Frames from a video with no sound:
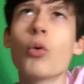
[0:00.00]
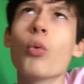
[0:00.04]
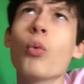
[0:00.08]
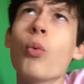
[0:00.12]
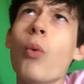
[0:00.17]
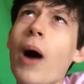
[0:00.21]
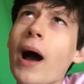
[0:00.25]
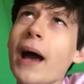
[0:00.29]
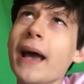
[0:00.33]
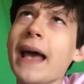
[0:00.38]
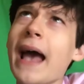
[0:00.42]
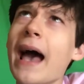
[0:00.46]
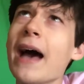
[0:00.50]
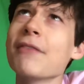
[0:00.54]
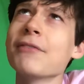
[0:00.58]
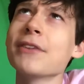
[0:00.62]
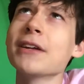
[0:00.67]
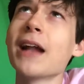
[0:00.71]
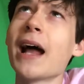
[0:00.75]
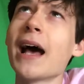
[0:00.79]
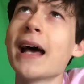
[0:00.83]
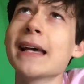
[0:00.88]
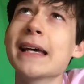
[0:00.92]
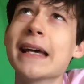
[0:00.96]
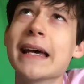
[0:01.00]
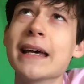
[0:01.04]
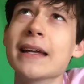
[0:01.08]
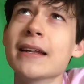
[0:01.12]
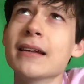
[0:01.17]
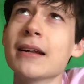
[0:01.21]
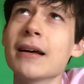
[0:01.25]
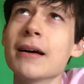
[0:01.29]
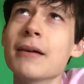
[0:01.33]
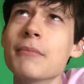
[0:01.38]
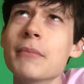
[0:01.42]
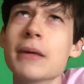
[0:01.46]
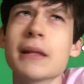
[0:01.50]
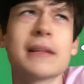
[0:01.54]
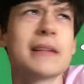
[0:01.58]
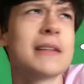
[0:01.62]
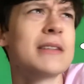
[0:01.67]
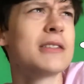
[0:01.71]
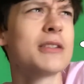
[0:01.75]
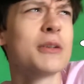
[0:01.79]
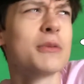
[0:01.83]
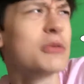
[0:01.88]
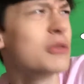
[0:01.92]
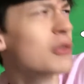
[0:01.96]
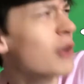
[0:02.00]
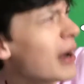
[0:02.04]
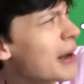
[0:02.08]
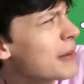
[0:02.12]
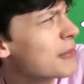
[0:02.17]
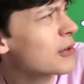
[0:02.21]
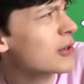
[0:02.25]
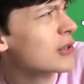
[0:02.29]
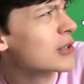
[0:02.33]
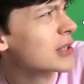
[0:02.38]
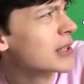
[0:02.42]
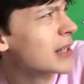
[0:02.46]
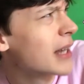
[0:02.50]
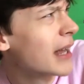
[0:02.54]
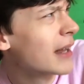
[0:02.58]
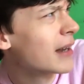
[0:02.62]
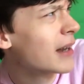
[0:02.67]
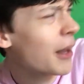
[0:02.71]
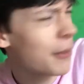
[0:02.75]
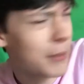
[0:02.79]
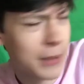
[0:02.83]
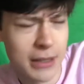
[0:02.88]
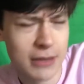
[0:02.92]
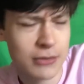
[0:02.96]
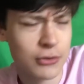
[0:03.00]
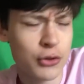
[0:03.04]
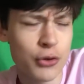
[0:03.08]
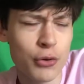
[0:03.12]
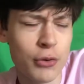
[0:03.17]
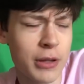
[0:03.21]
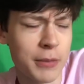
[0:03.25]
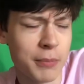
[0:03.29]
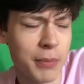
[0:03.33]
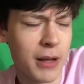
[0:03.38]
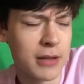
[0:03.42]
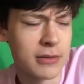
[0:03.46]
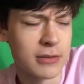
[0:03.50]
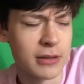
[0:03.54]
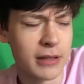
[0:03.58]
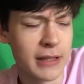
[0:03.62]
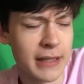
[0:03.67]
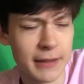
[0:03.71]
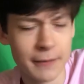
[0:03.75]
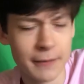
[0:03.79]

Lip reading: why haven't I hit 1 million subscribers yet? I mean, truly puzzling.